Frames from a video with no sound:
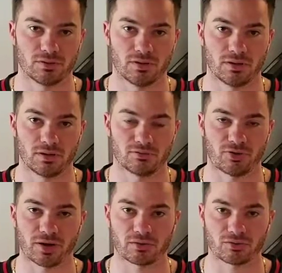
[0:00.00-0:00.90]
uh,
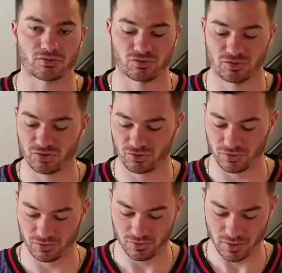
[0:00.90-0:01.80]
finals
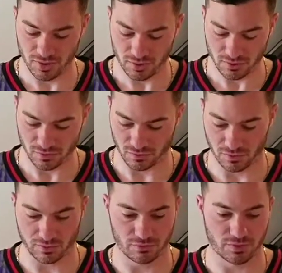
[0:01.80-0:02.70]
t-shirt.
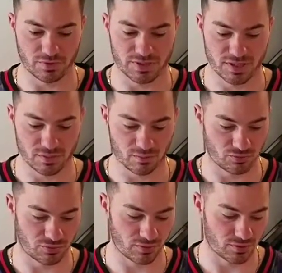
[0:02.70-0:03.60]
So for the teams
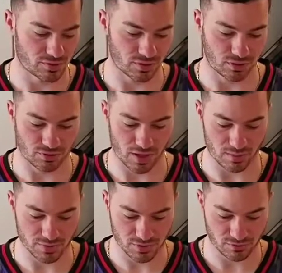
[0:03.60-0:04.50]
for the Toronto
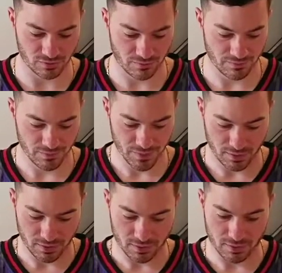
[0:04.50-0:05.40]
Raptors.
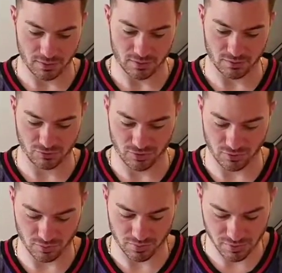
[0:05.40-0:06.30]
Uh, I'm just going
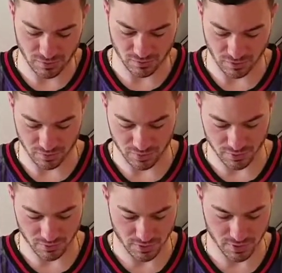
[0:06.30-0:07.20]
to open this up
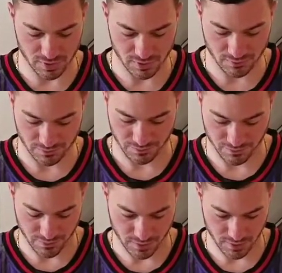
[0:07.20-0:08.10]
right away.
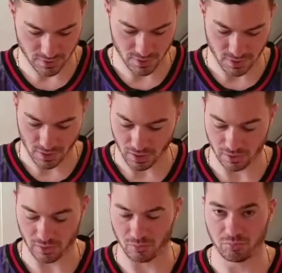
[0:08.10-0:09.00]
I
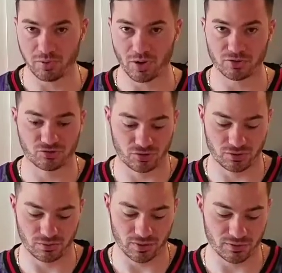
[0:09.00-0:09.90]
got a bunch on
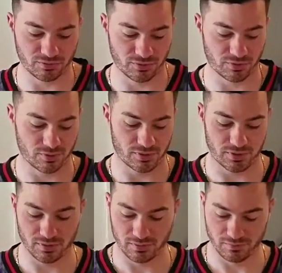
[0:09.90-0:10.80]
the way for
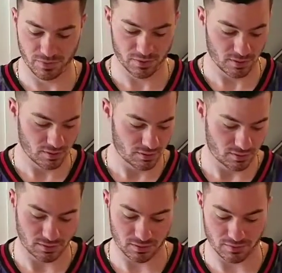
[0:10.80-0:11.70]
the
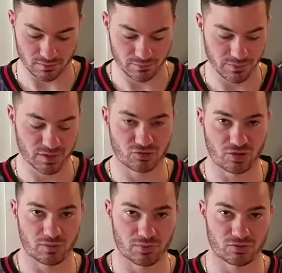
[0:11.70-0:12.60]
um, the
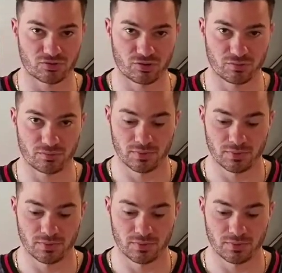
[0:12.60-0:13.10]
championship